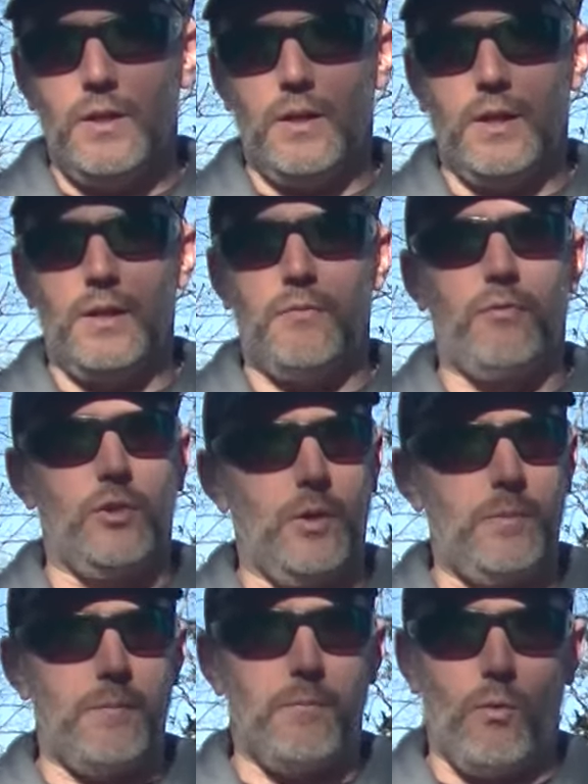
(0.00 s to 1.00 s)
For a
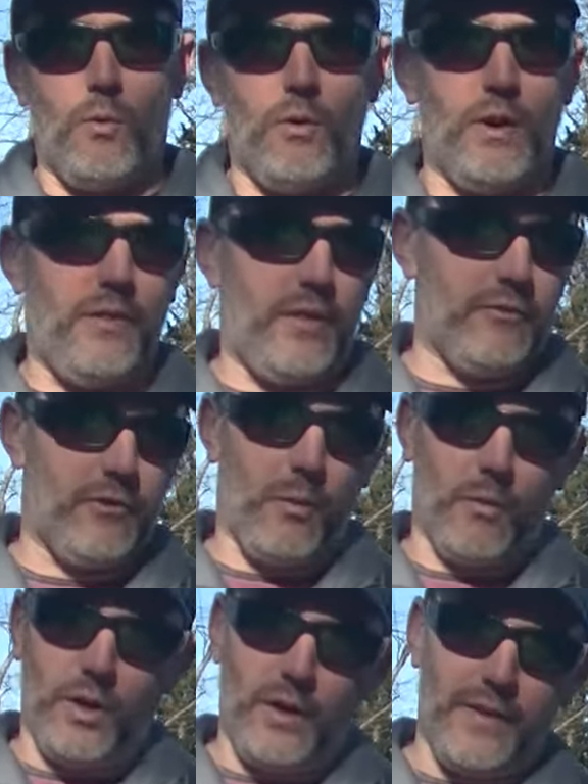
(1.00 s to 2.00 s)
little bit more on things
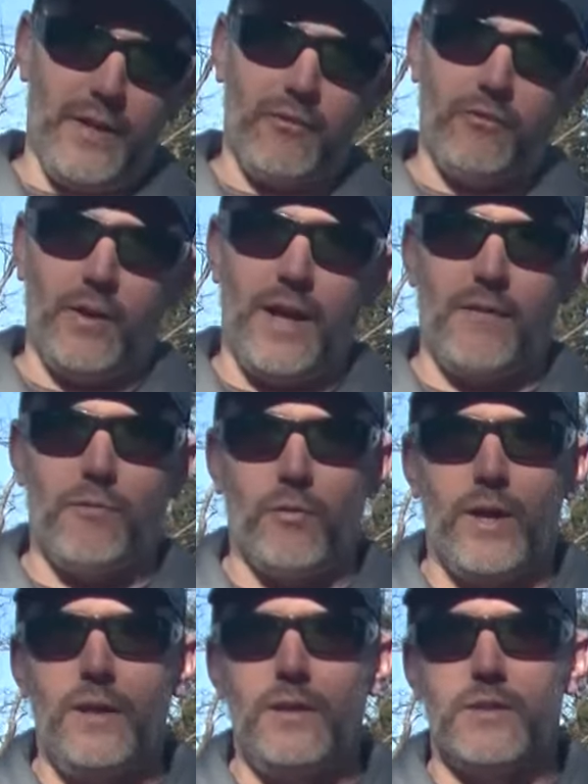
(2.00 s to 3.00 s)
going on in the eastern half of
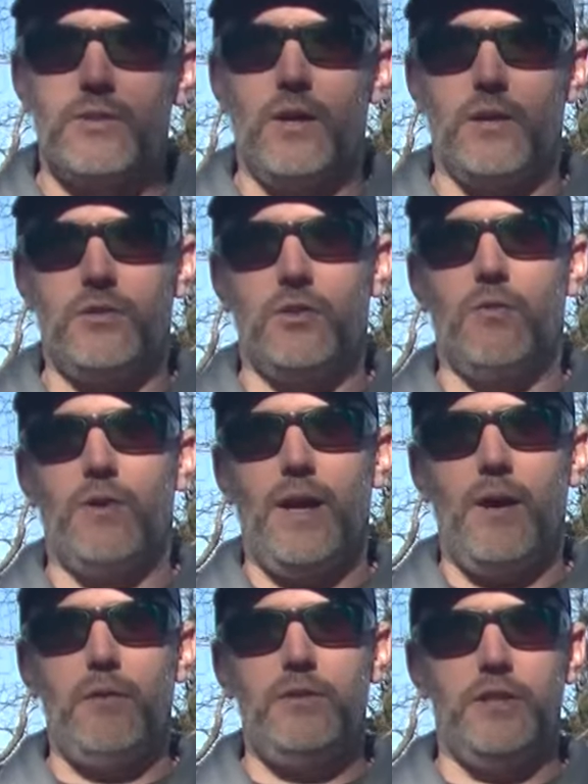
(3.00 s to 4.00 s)
Rhode Island, let's toss it over
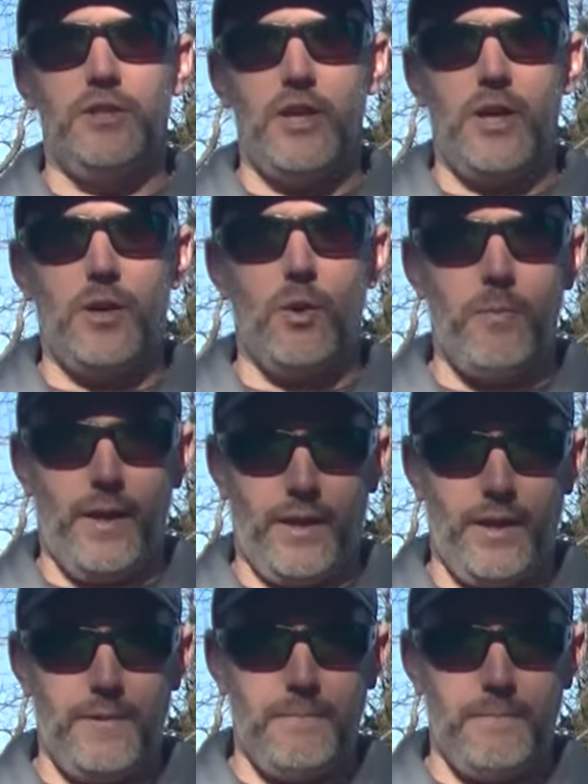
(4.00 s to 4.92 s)
now to TJ Kopecky.